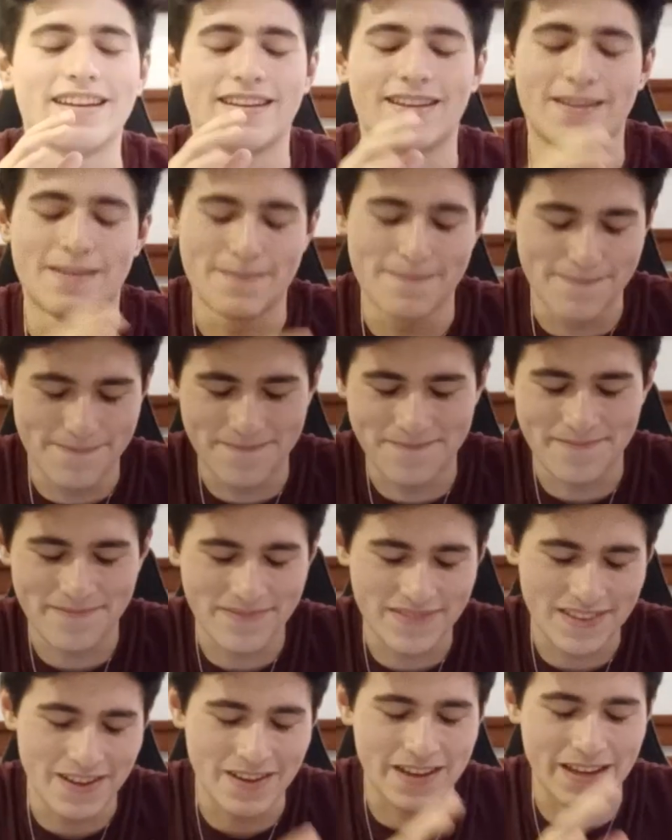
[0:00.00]

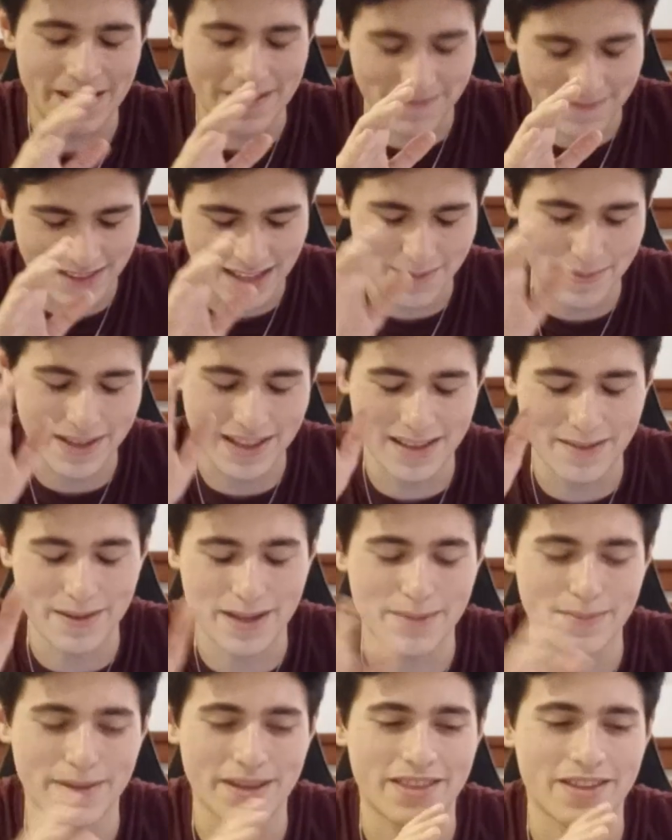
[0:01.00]
Okay, let me
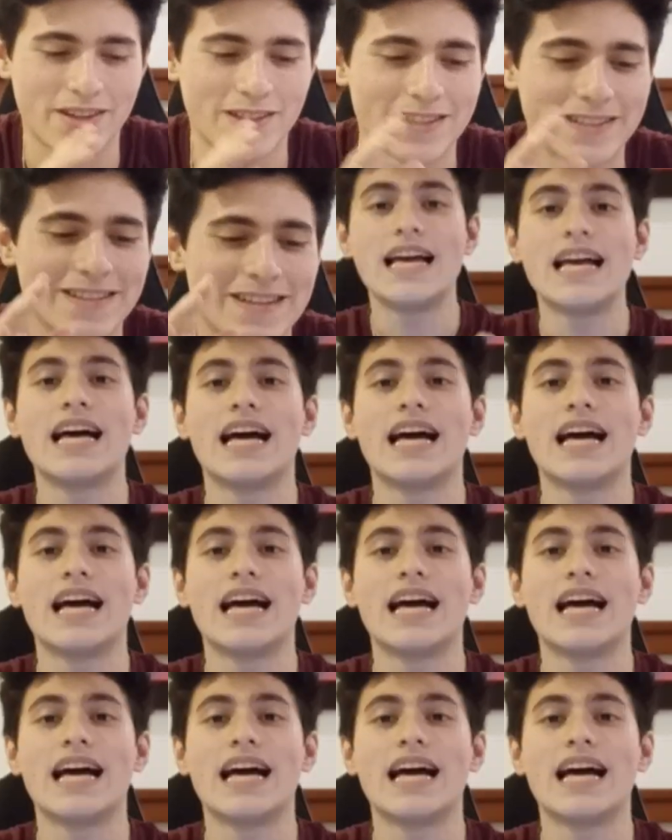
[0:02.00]
get my thoughts.